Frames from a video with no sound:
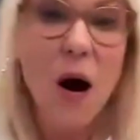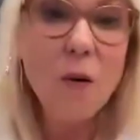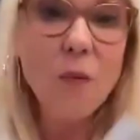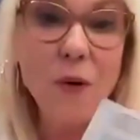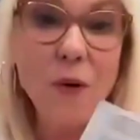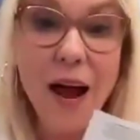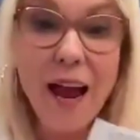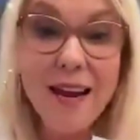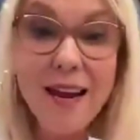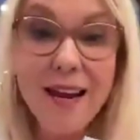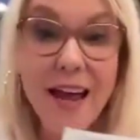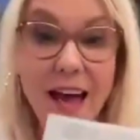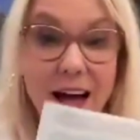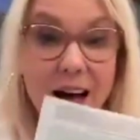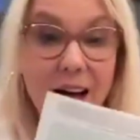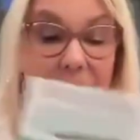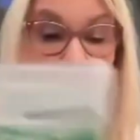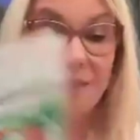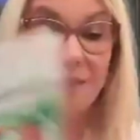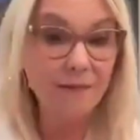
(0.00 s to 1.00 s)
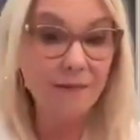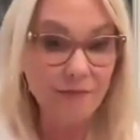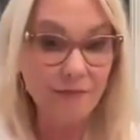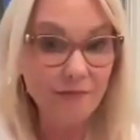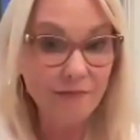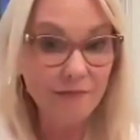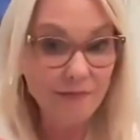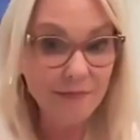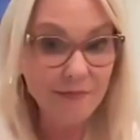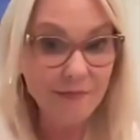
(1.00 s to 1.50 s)
right now
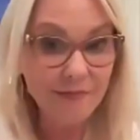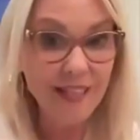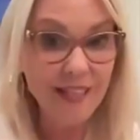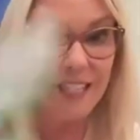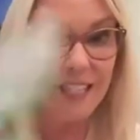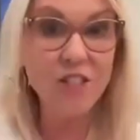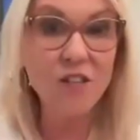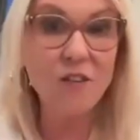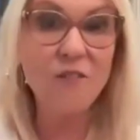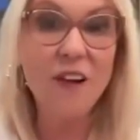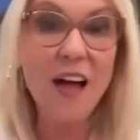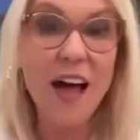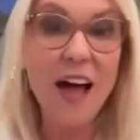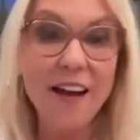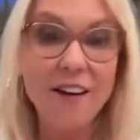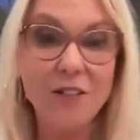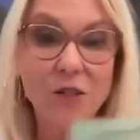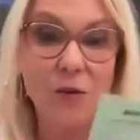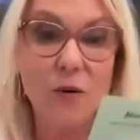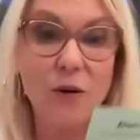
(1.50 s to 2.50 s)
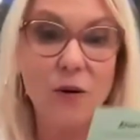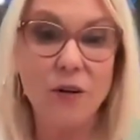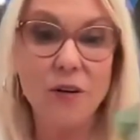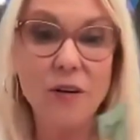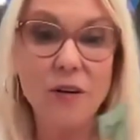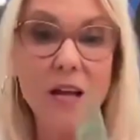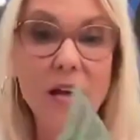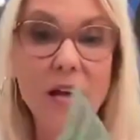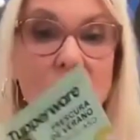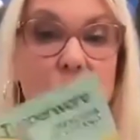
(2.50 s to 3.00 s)
get your flyers ordered.
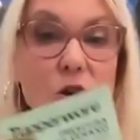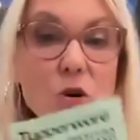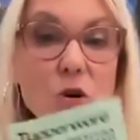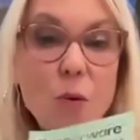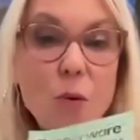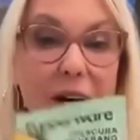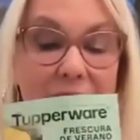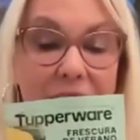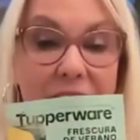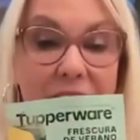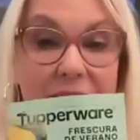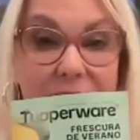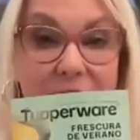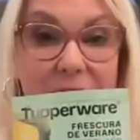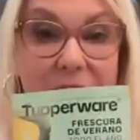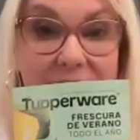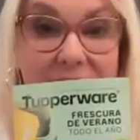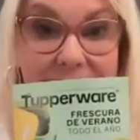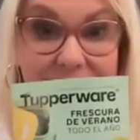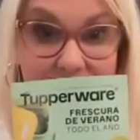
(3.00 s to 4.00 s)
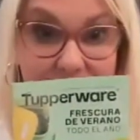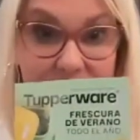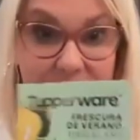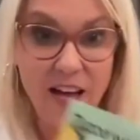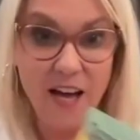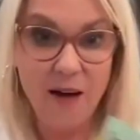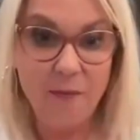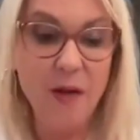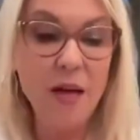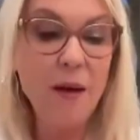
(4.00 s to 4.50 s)
You want to have lots of
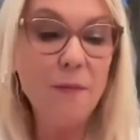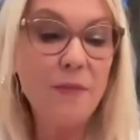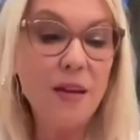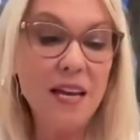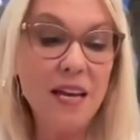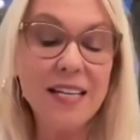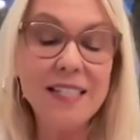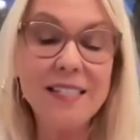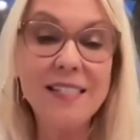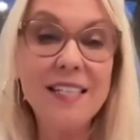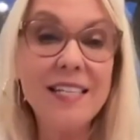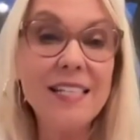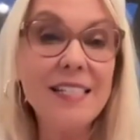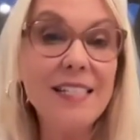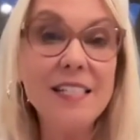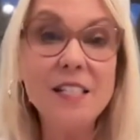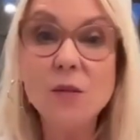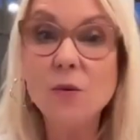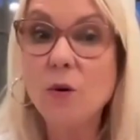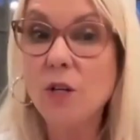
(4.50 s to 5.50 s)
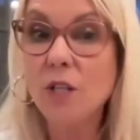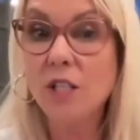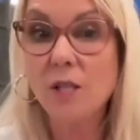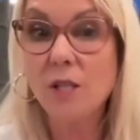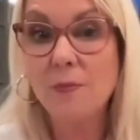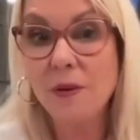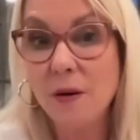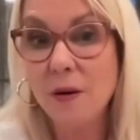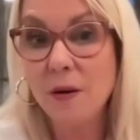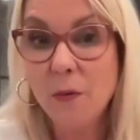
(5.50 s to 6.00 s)
them because this is going to
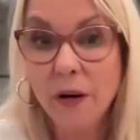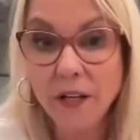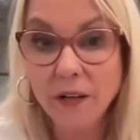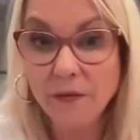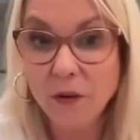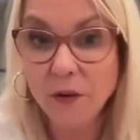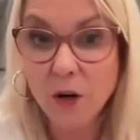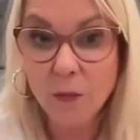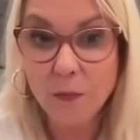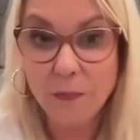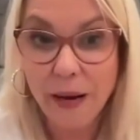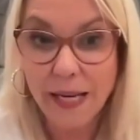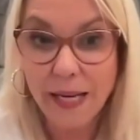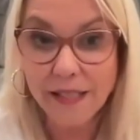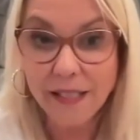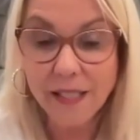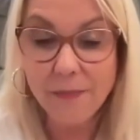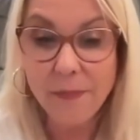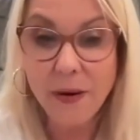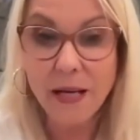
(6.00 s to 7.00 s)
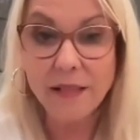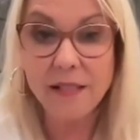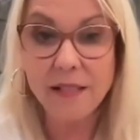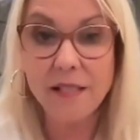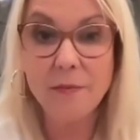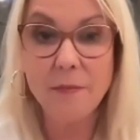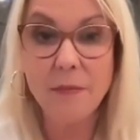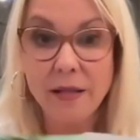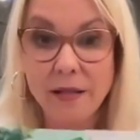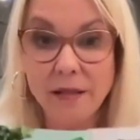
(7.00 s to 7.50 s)
be one of your best months, the
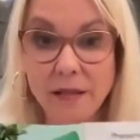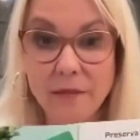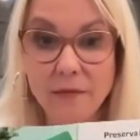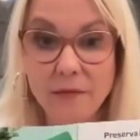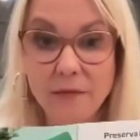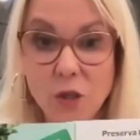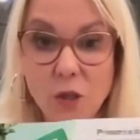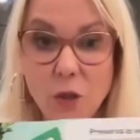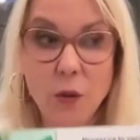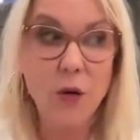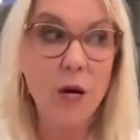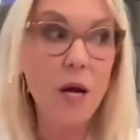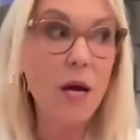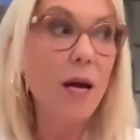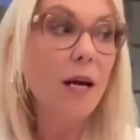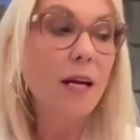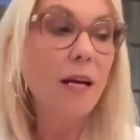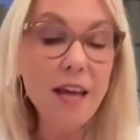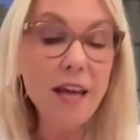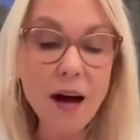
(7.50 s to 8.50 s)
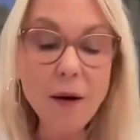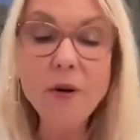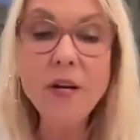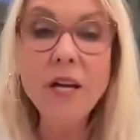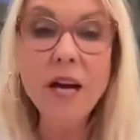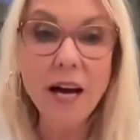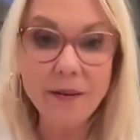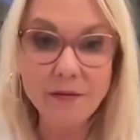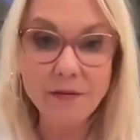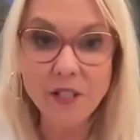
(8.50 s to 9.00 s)
month of June. Yeah, we
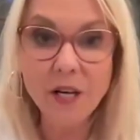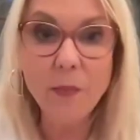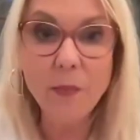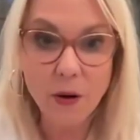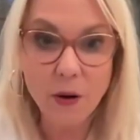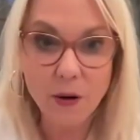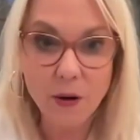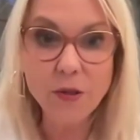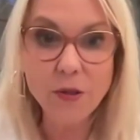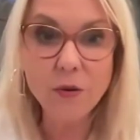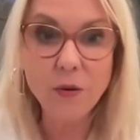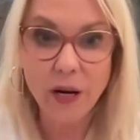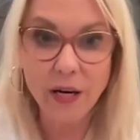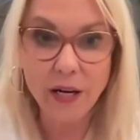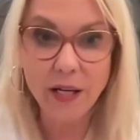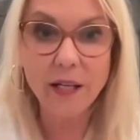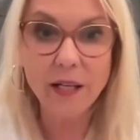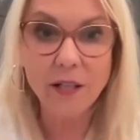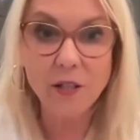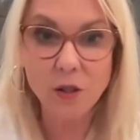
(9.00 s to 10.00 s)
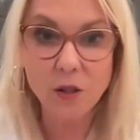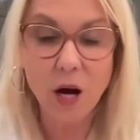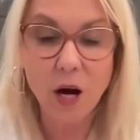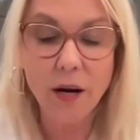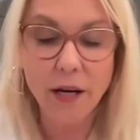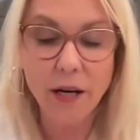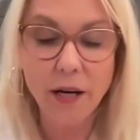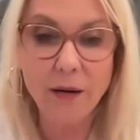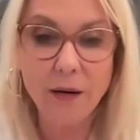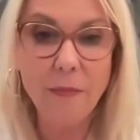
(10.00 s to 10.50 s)
have double host credit in, uh,
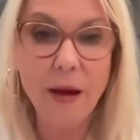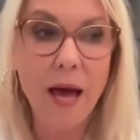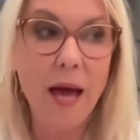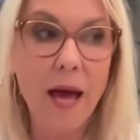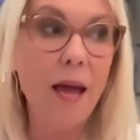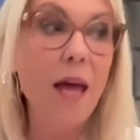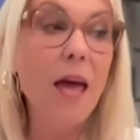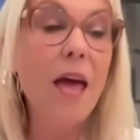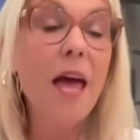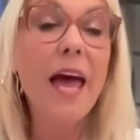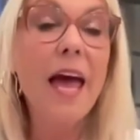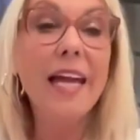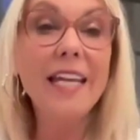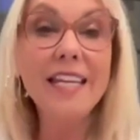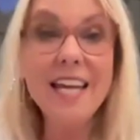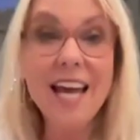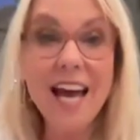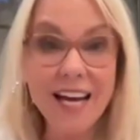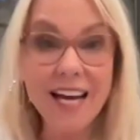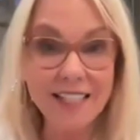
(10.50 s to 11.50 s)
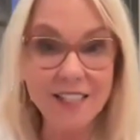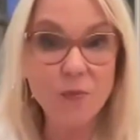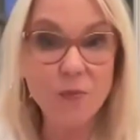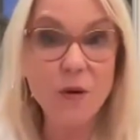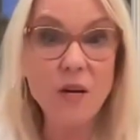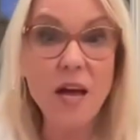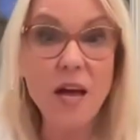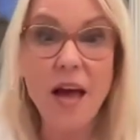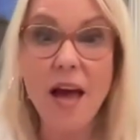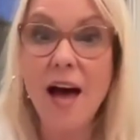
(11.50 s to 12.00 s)
in May. And yes, we
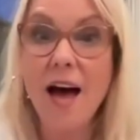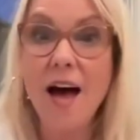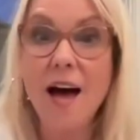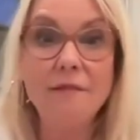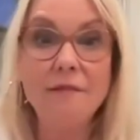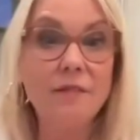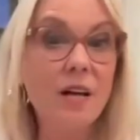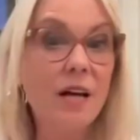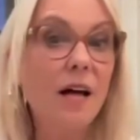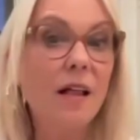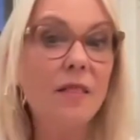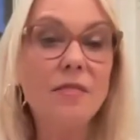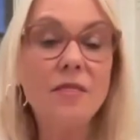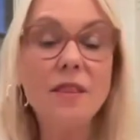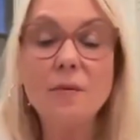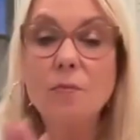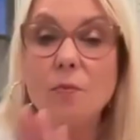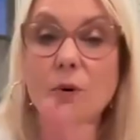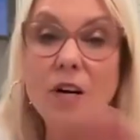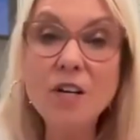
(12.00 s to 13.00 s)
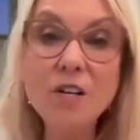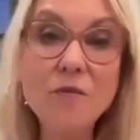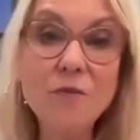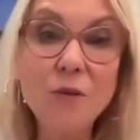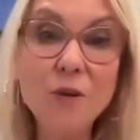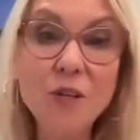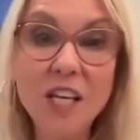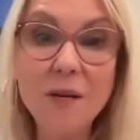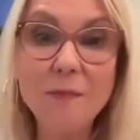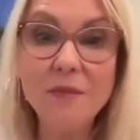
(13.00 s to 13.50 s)
have the wonderful
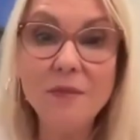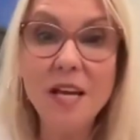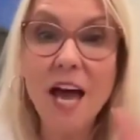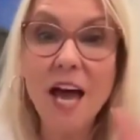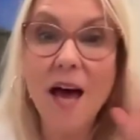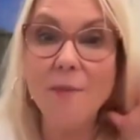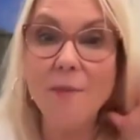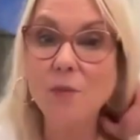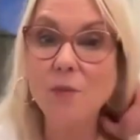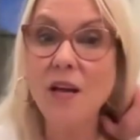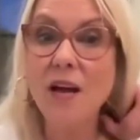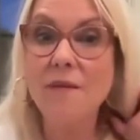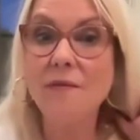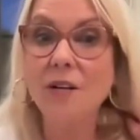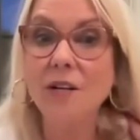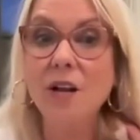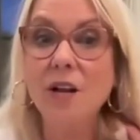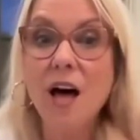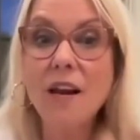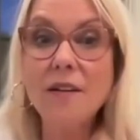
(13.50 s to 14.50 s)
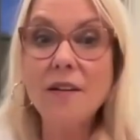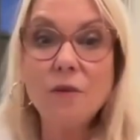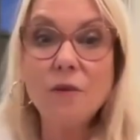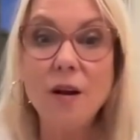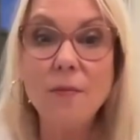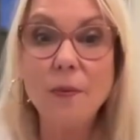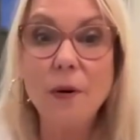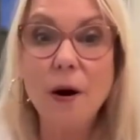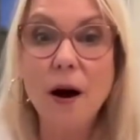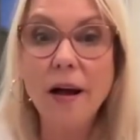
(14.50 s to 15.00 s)
keep tabs. We have a lot of great
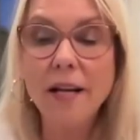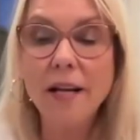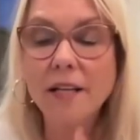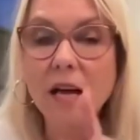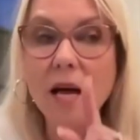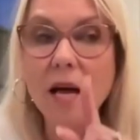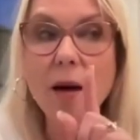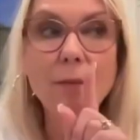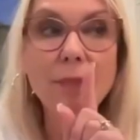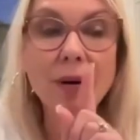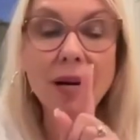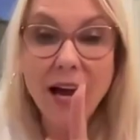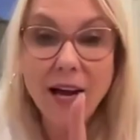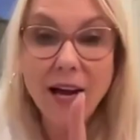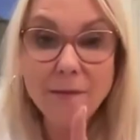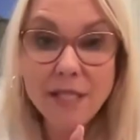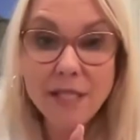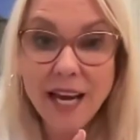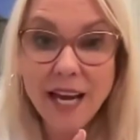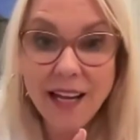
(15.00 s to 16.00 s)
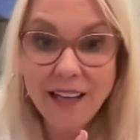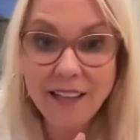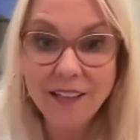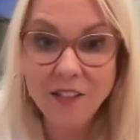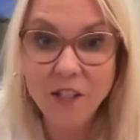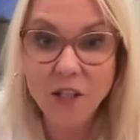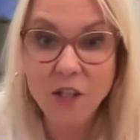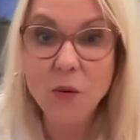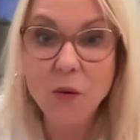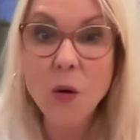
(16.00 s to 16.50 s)
product, but I'm telling
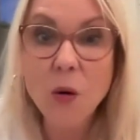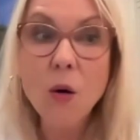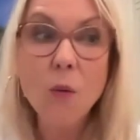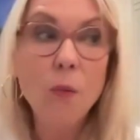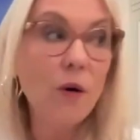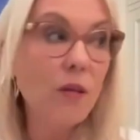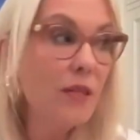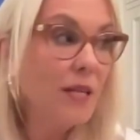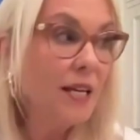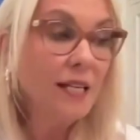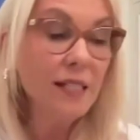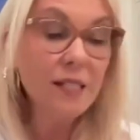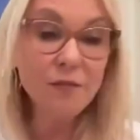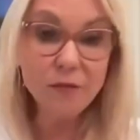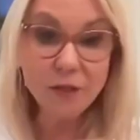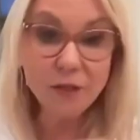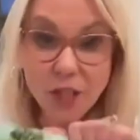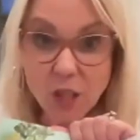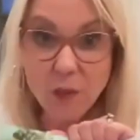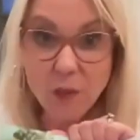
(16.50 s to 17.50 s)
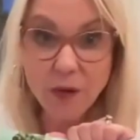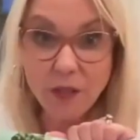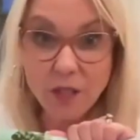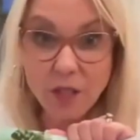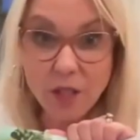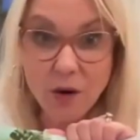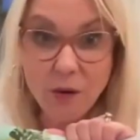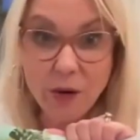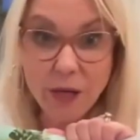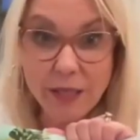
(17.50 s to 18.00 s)
you, when these fridge smarts
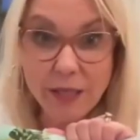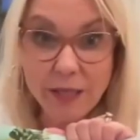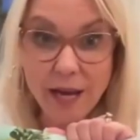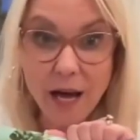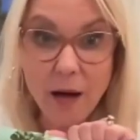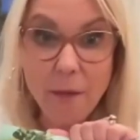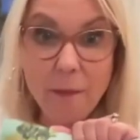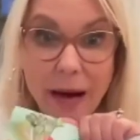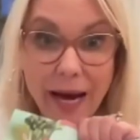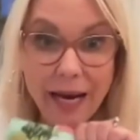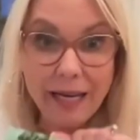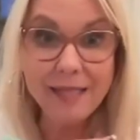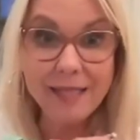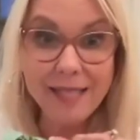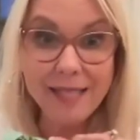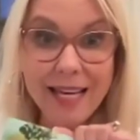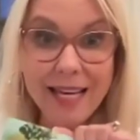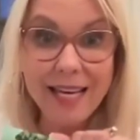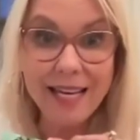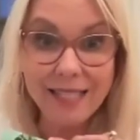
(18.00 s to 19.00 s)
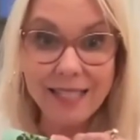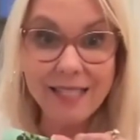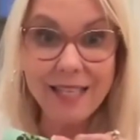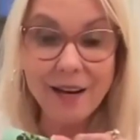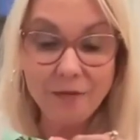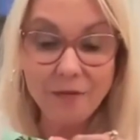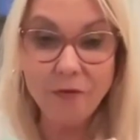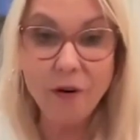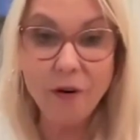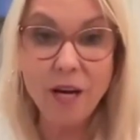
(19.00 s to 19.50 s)
go on sale, buy a set, get a set
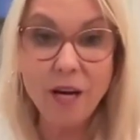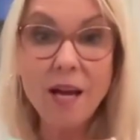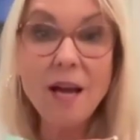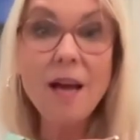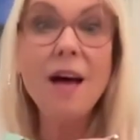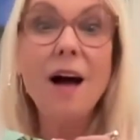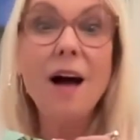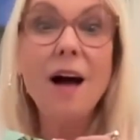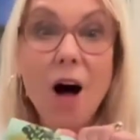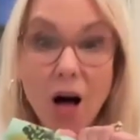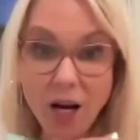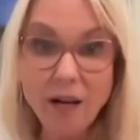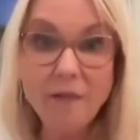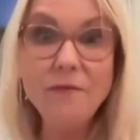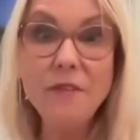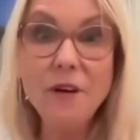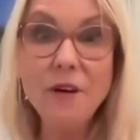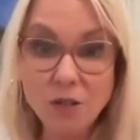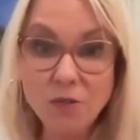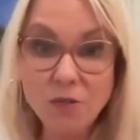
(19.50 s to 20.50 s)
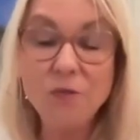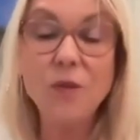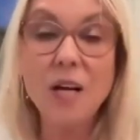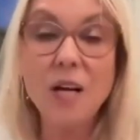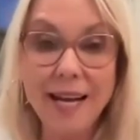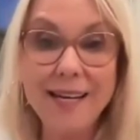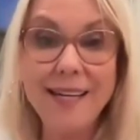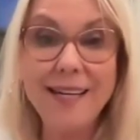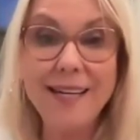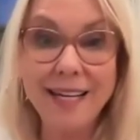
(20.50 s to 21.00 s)
free, all of those for
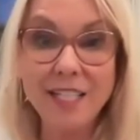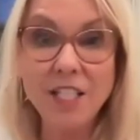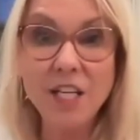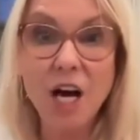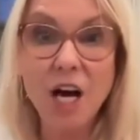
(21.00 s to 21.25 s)
$99,